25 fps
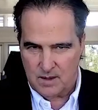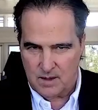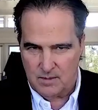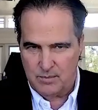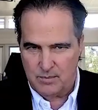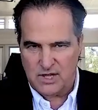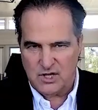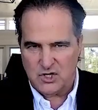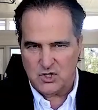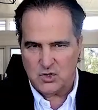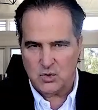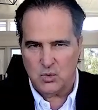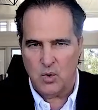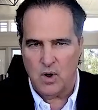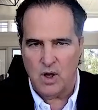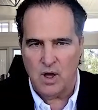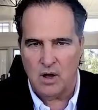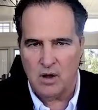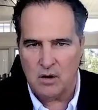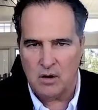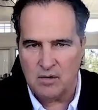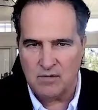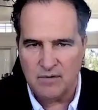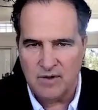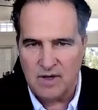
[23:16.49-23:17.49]

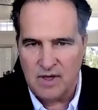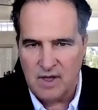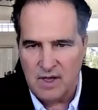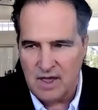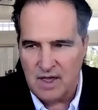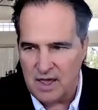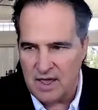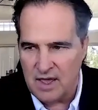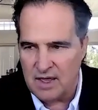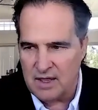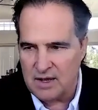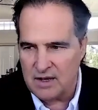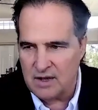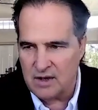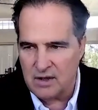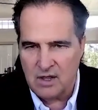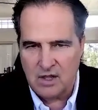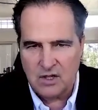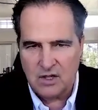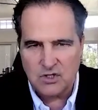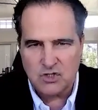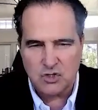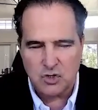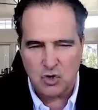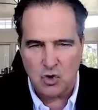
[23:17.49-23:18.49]
B12 and
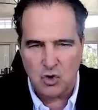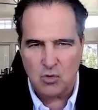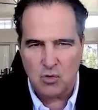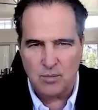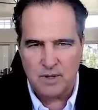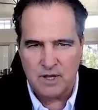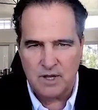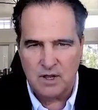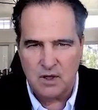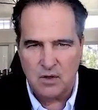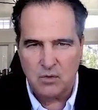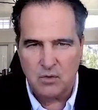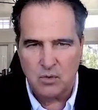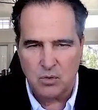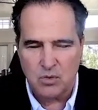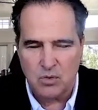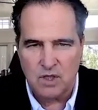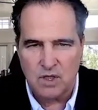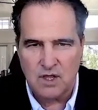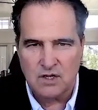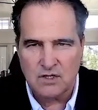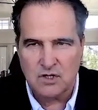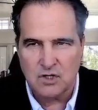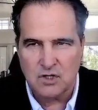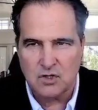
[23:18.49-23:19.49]
so many other
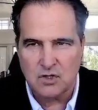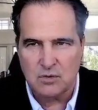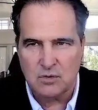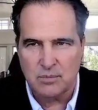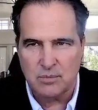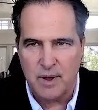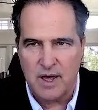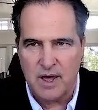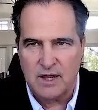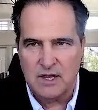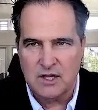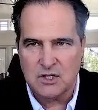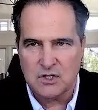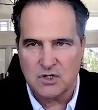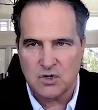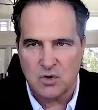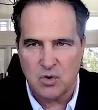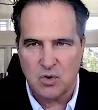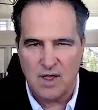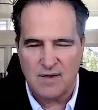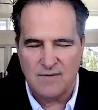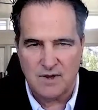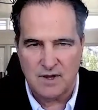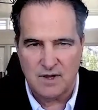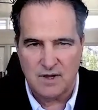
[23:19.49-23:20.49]
things that your body is
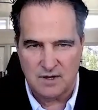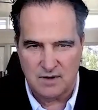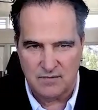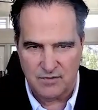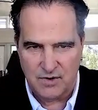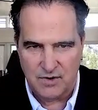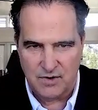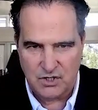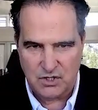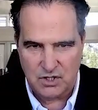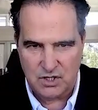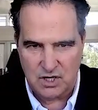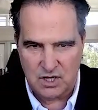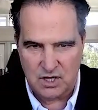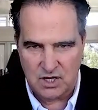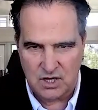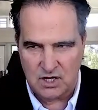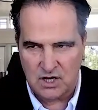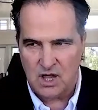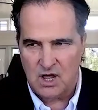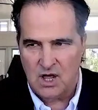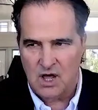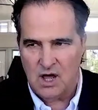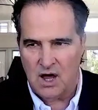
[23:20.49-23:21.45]
craving and deficient in.